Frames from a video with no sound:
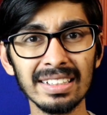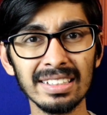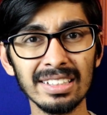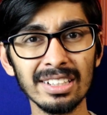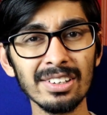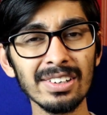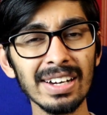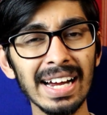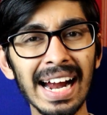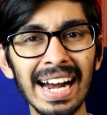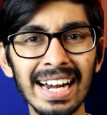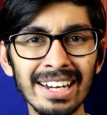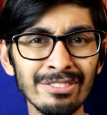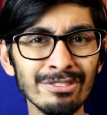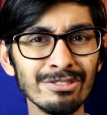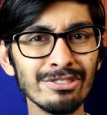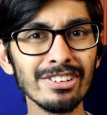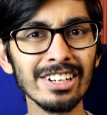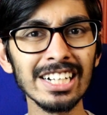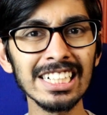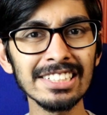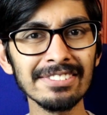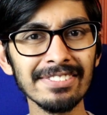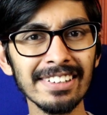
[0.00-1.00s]
Now at
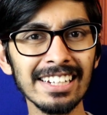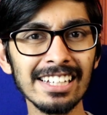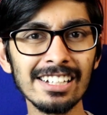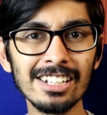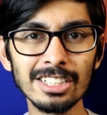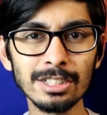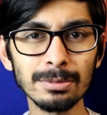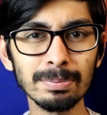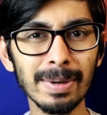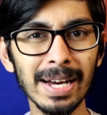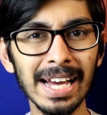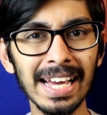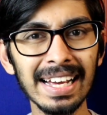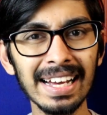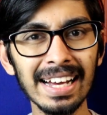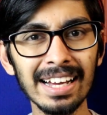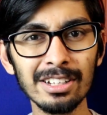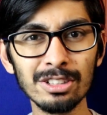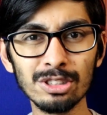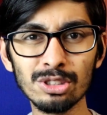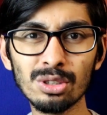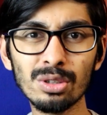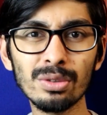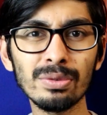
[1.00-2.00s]
first when I was buying,
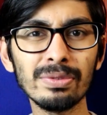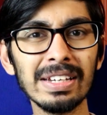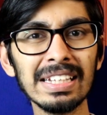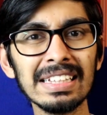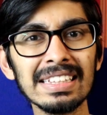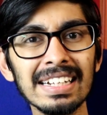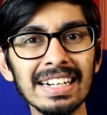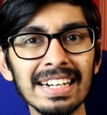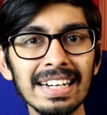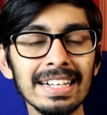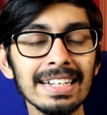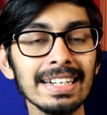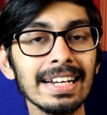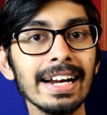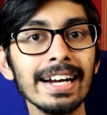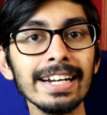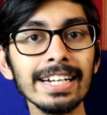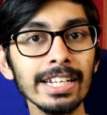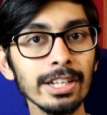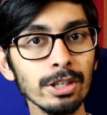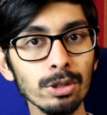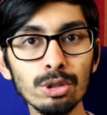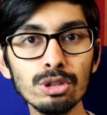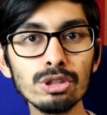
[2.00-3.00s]
I used to feel that I'll
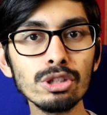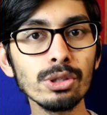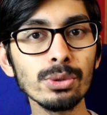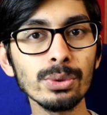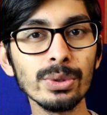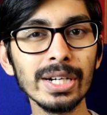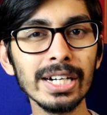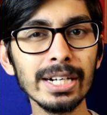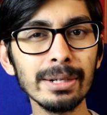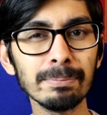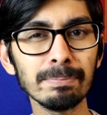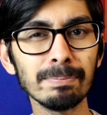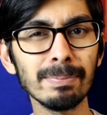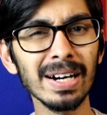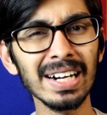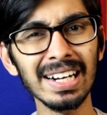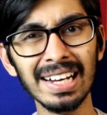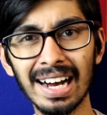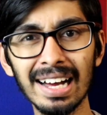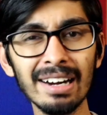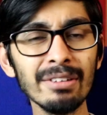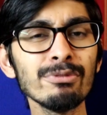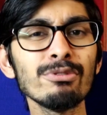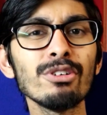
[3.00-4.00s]
get used to it,
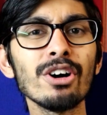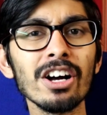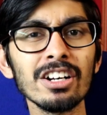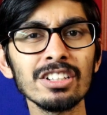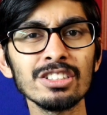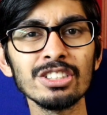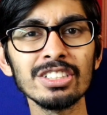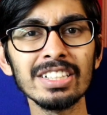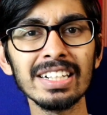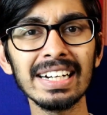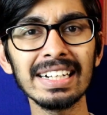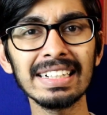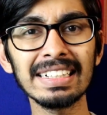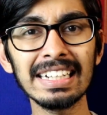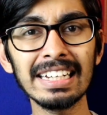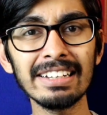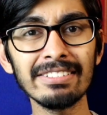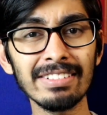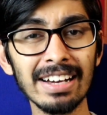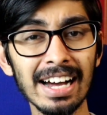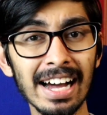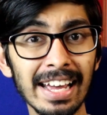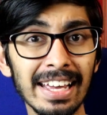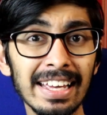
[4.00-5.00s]
but
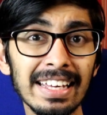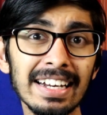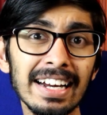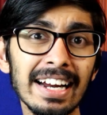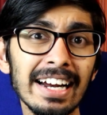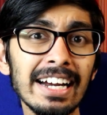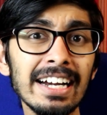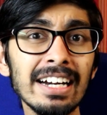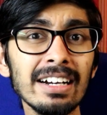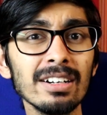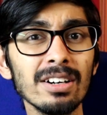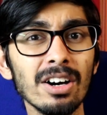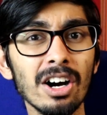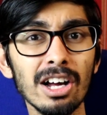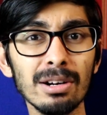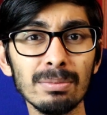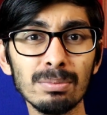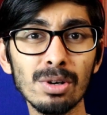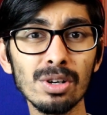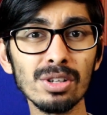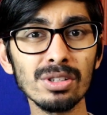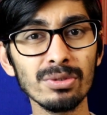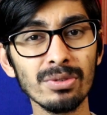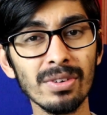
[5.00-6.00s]
unfortunately I ride
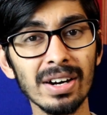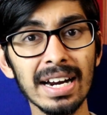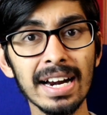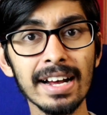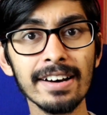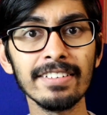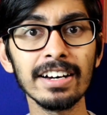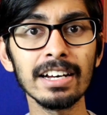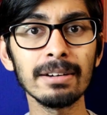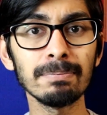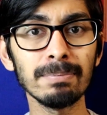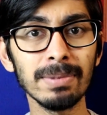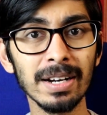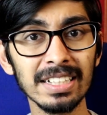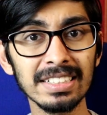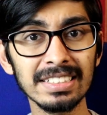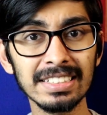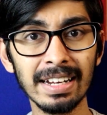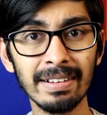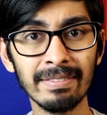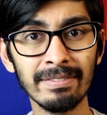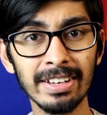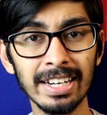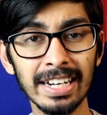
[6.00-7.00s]
almost 1 hour
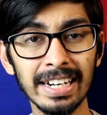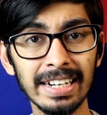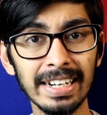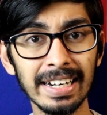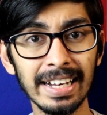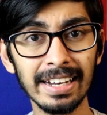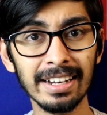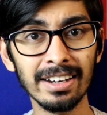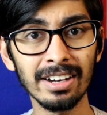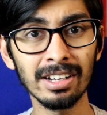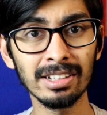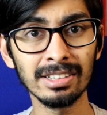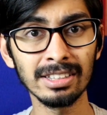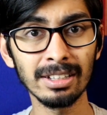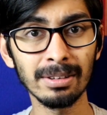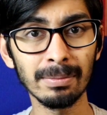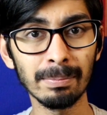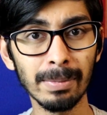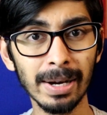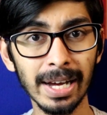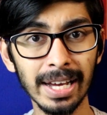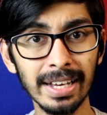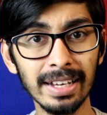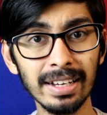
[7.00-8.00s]
plus every day on the
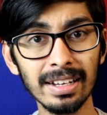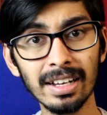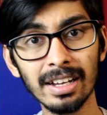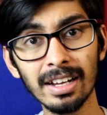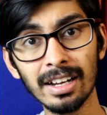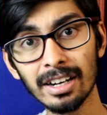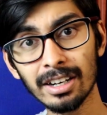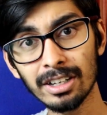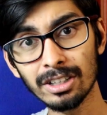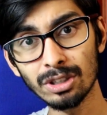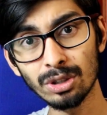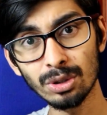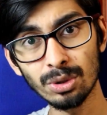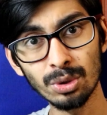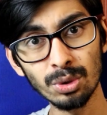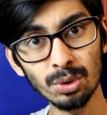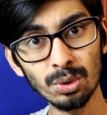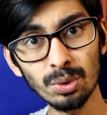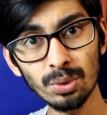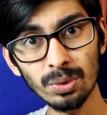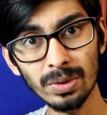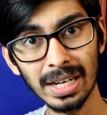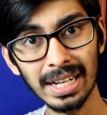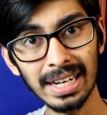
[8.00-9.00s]
bike,
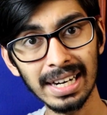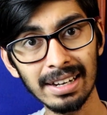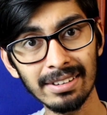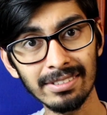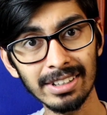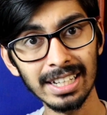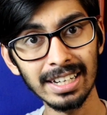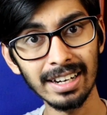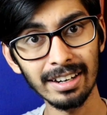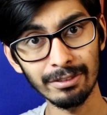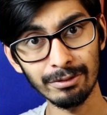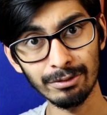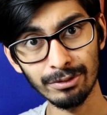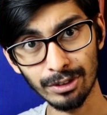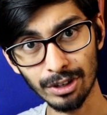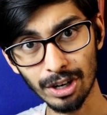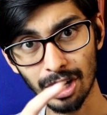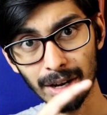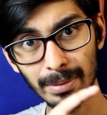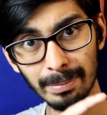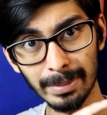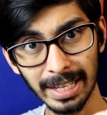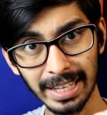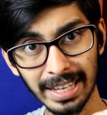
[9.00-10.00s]
to 1 hour and
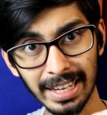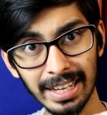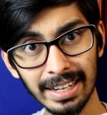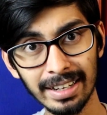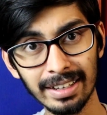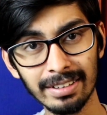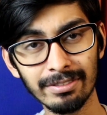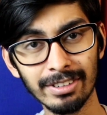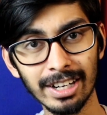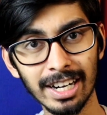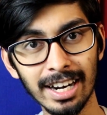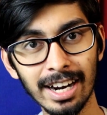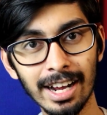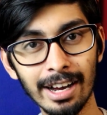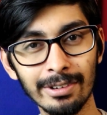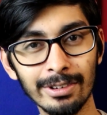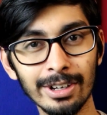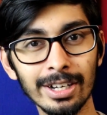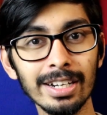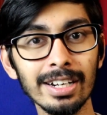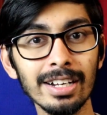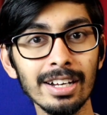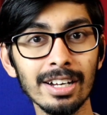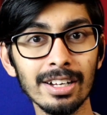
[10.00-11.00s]
from again 1
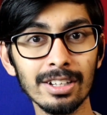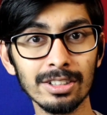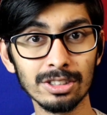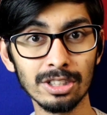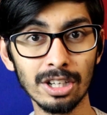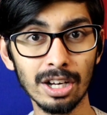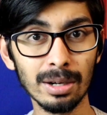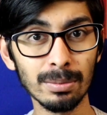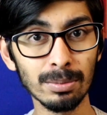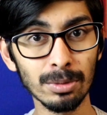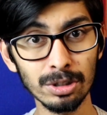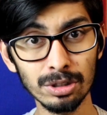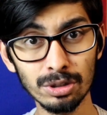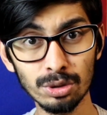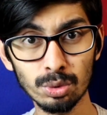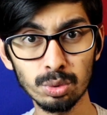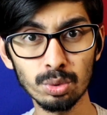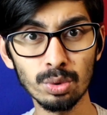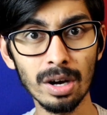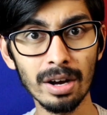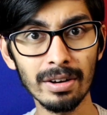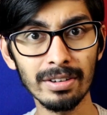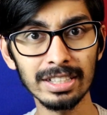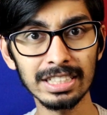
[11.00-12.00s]
hour, so almost
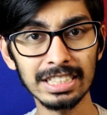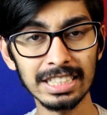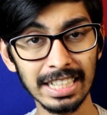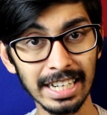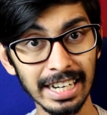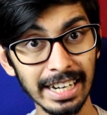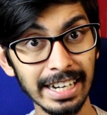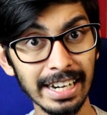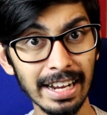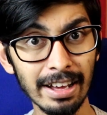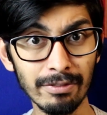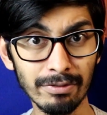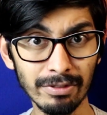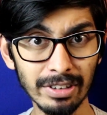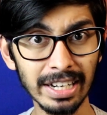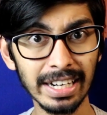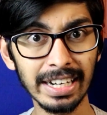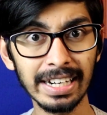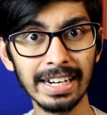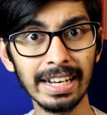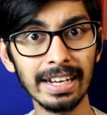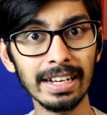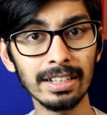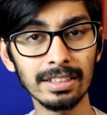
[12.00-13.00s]
2 hours ride
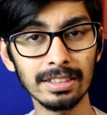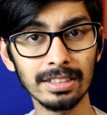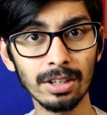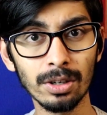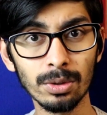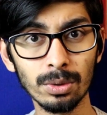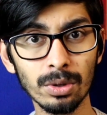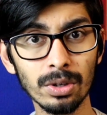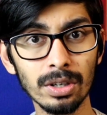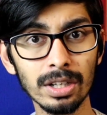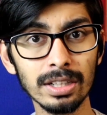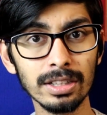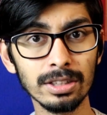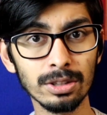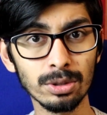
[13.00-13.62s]
every day, the whole